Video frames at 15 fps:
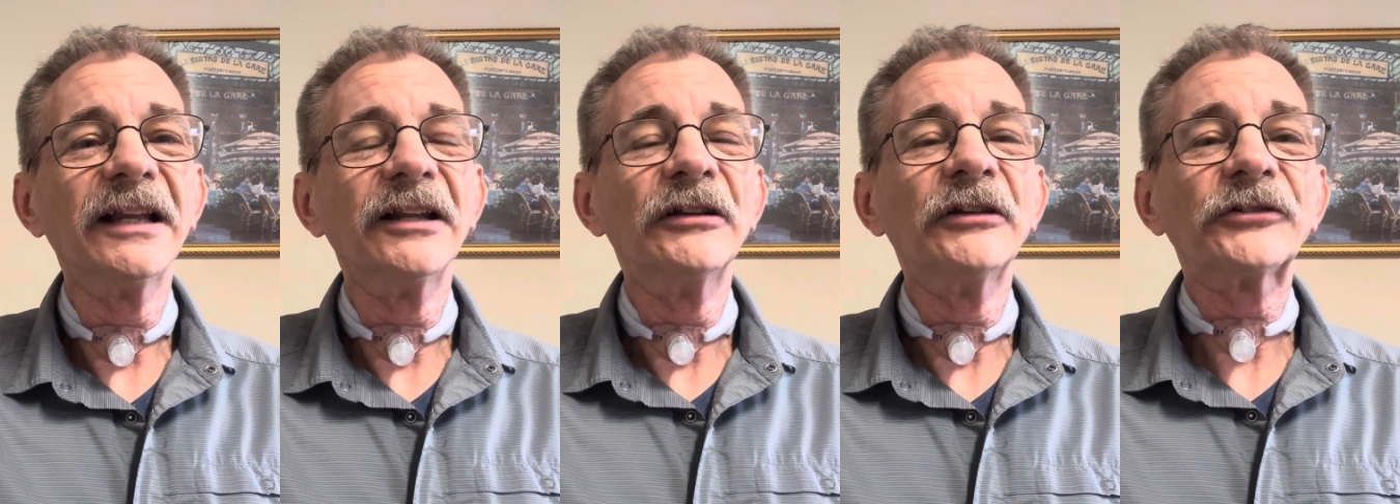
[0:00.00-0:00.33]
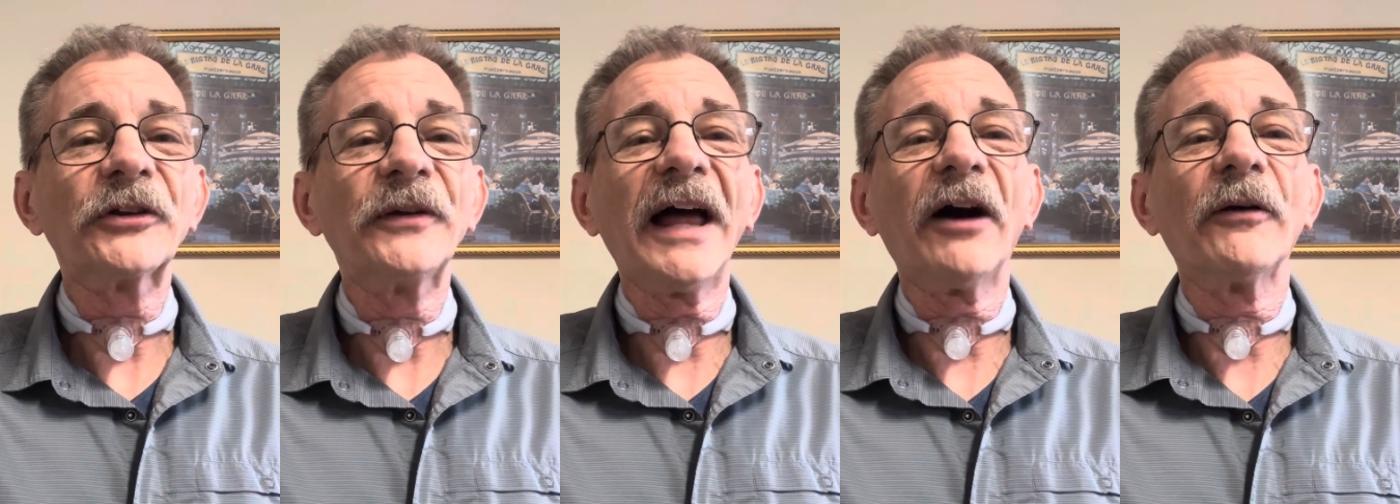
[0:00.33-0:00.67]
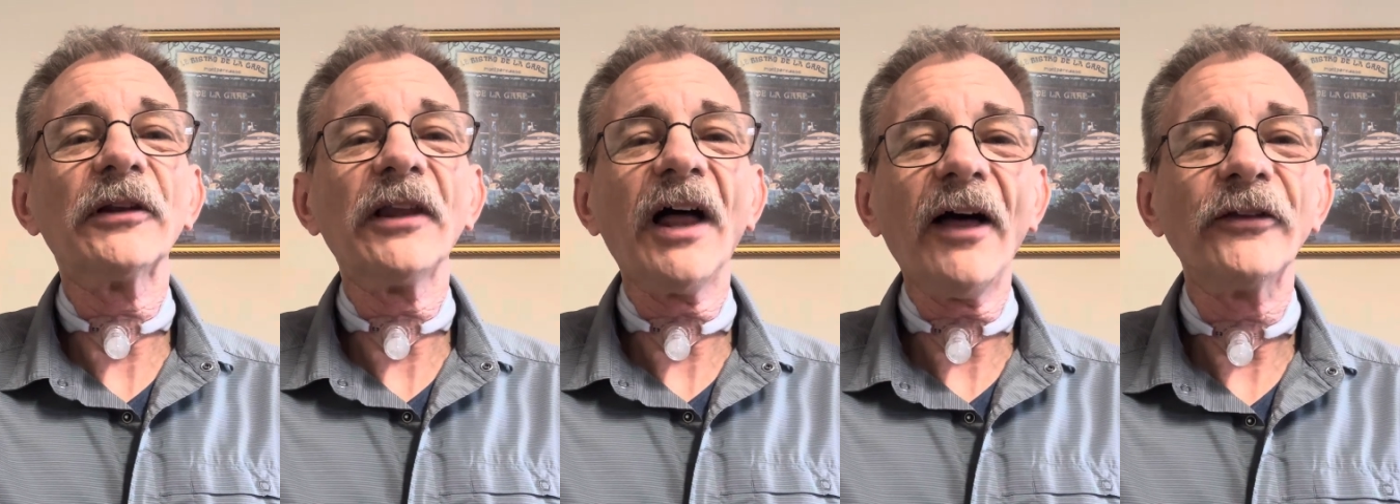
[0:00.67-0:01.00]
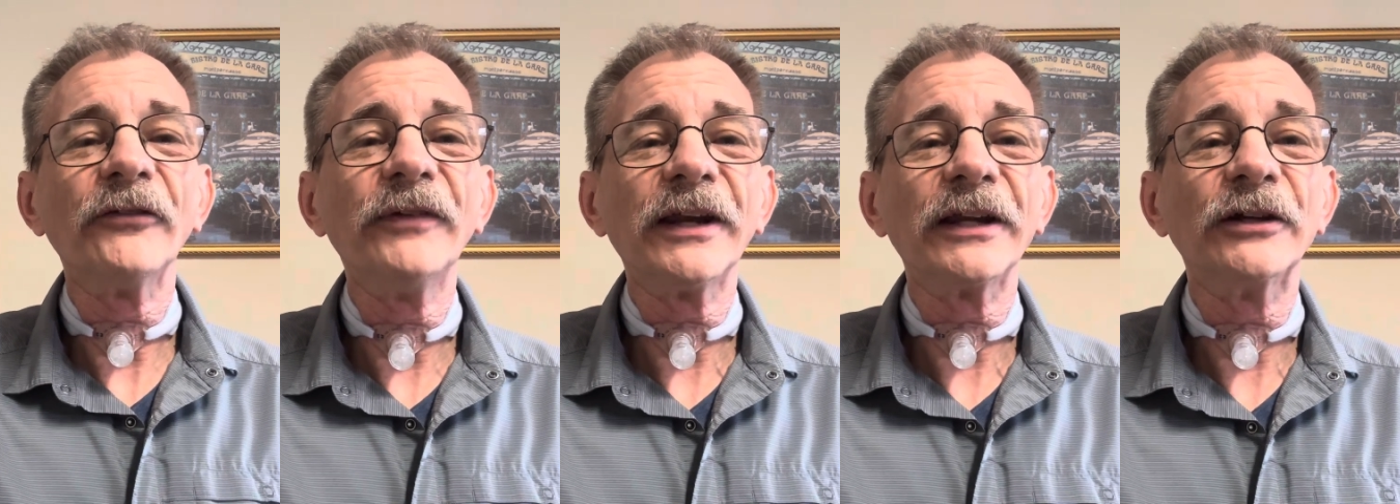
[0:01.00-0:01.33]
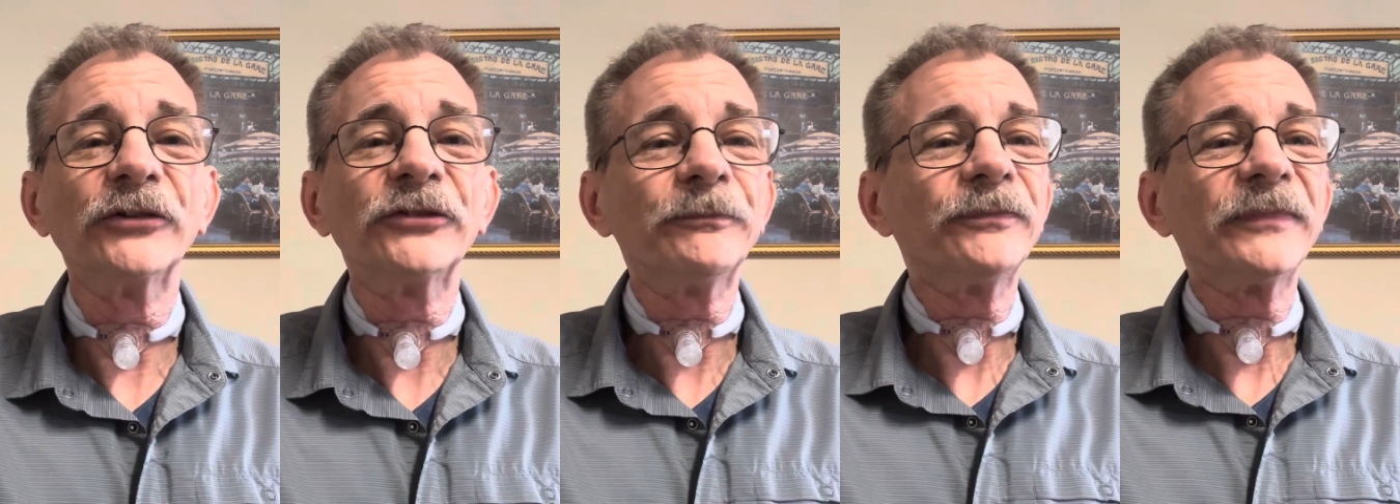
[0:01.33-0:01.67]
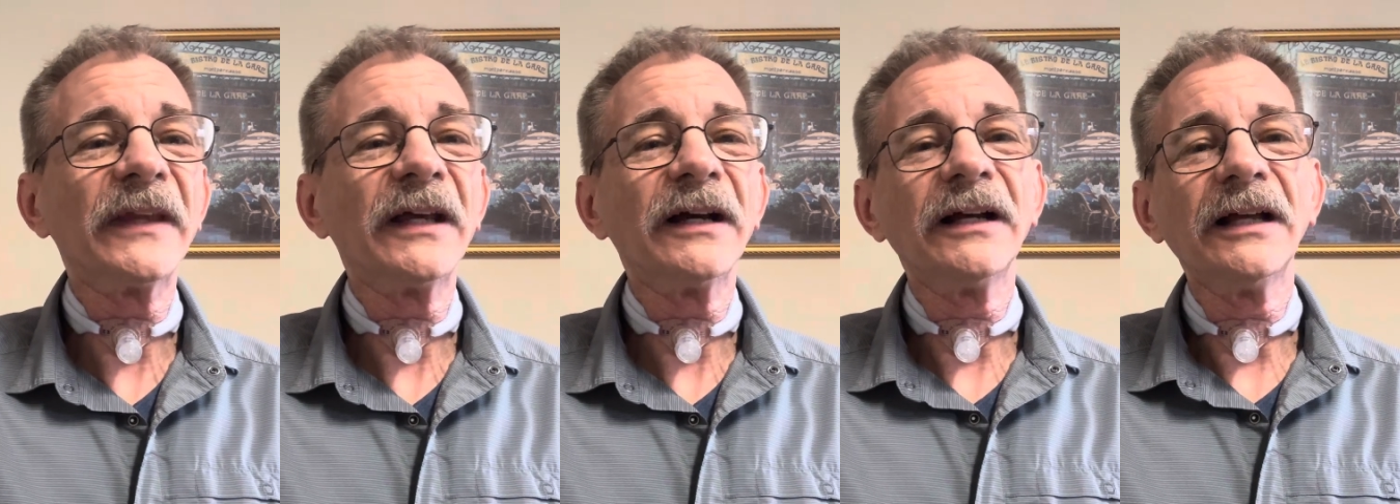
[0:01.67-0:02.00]
So now in a lot of the videos,
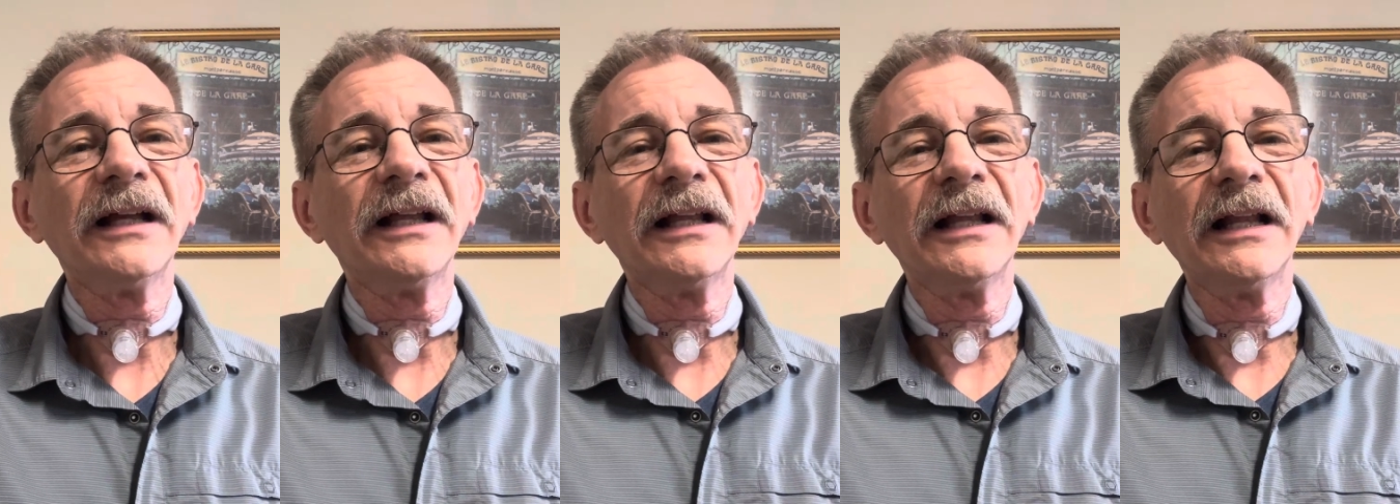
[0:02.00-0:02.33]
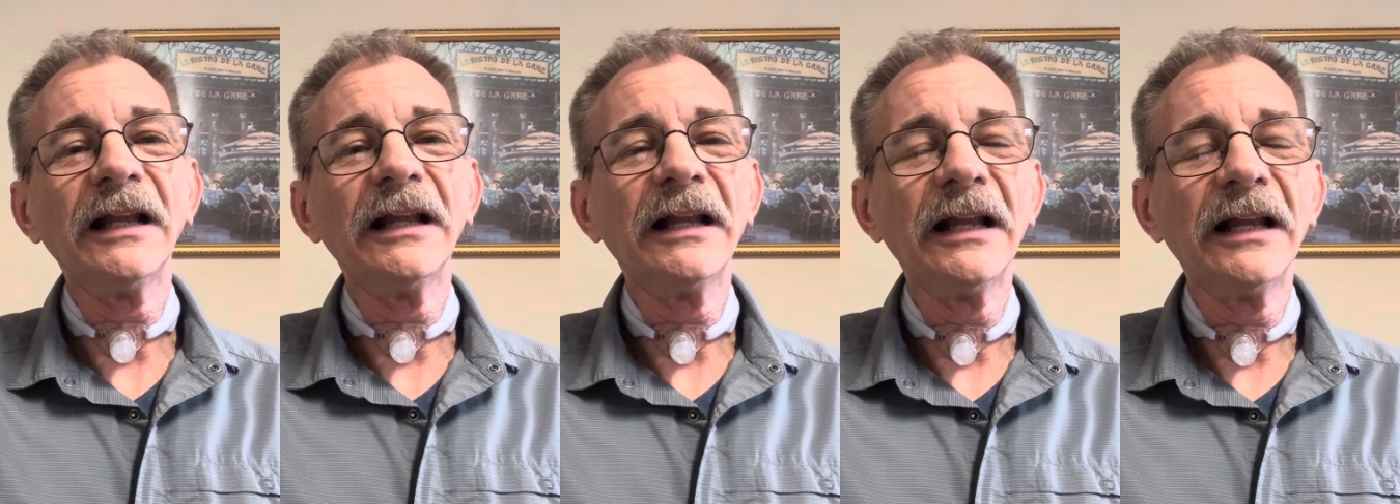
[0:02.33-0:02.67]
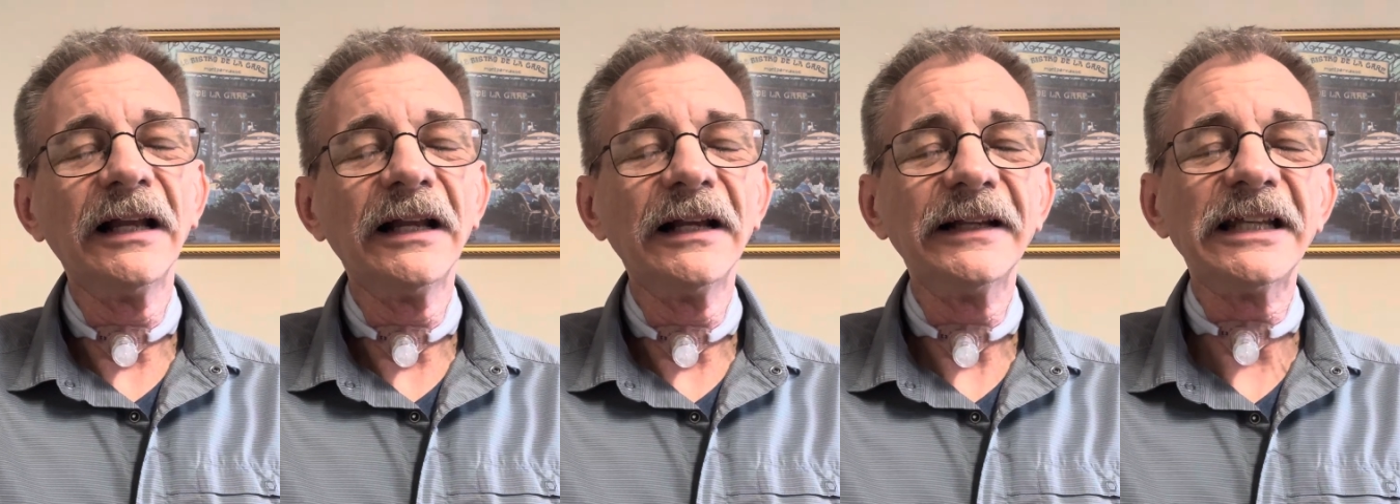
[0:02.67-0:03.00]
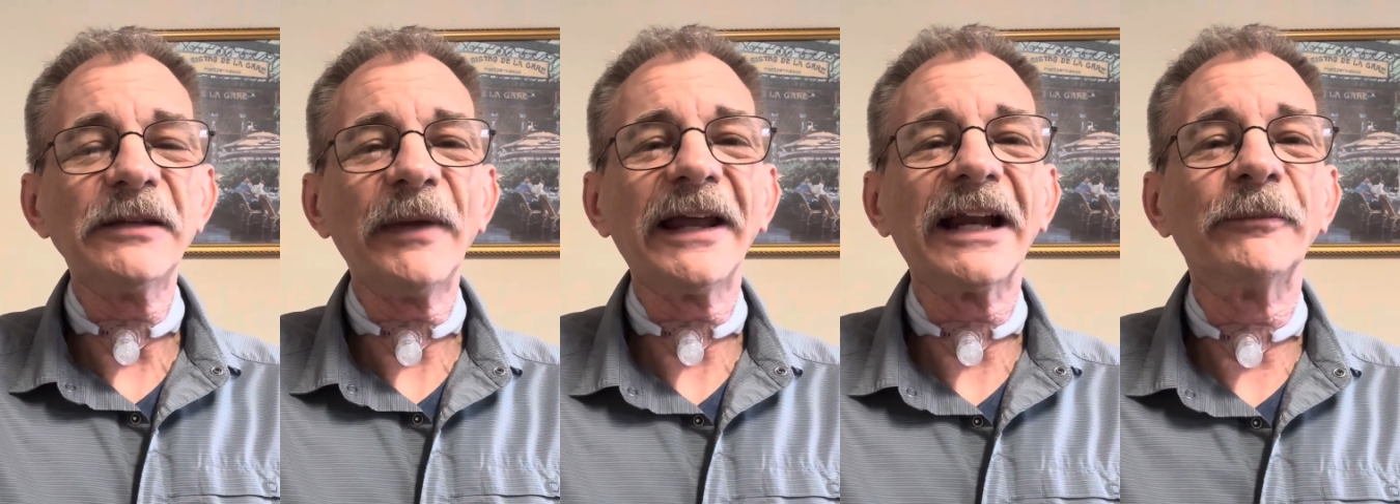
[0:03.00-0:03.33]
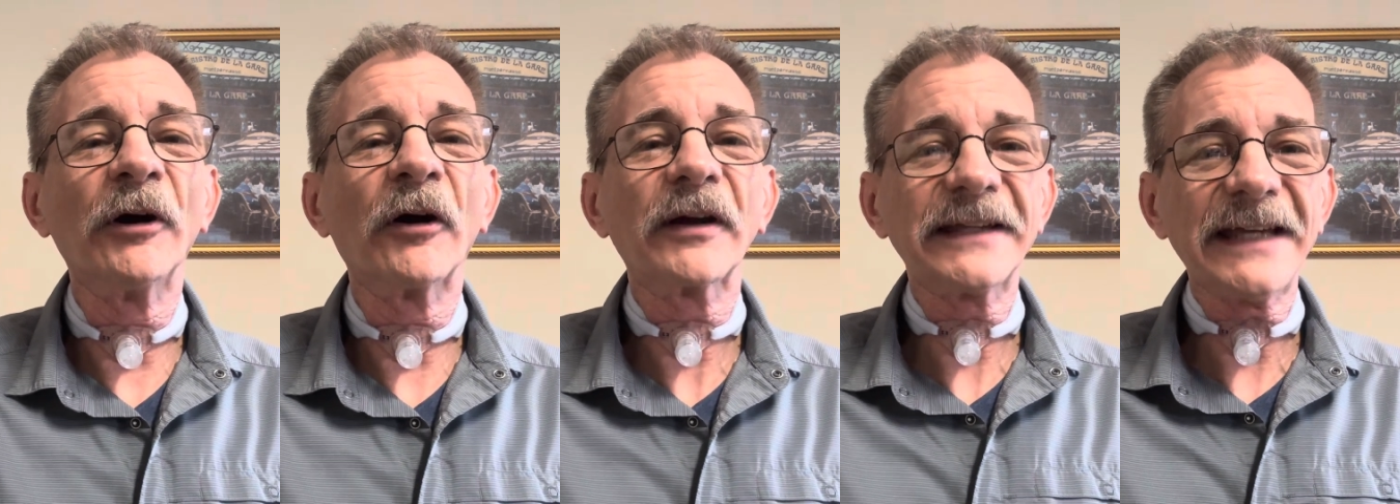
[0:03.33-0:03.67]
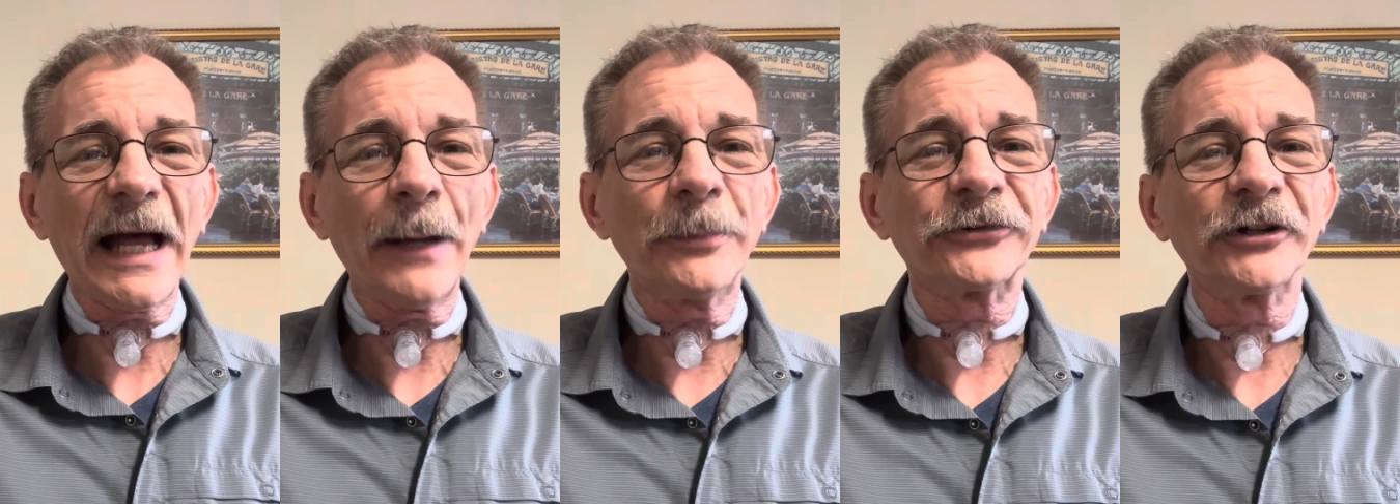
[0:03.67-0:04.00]
you may not be able to
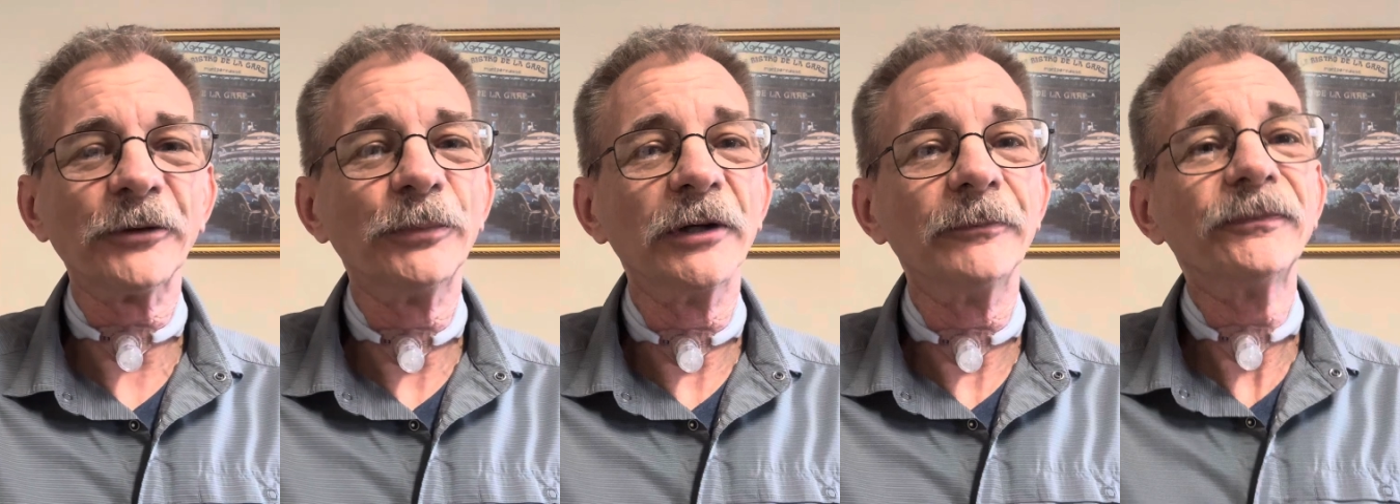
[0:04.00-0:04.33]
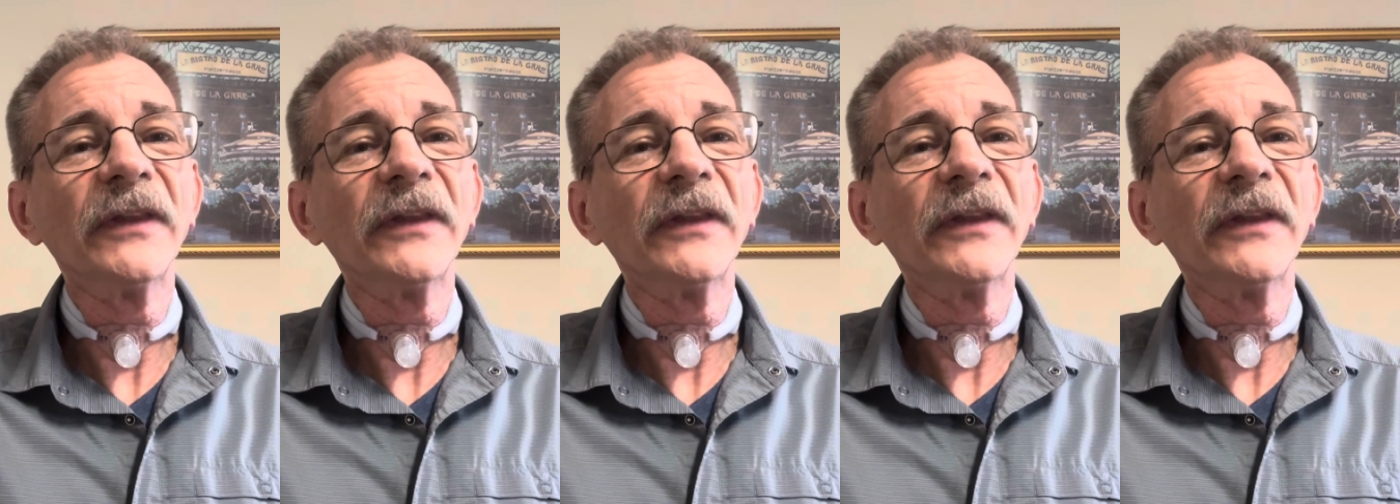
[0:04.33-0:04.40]
capture it, but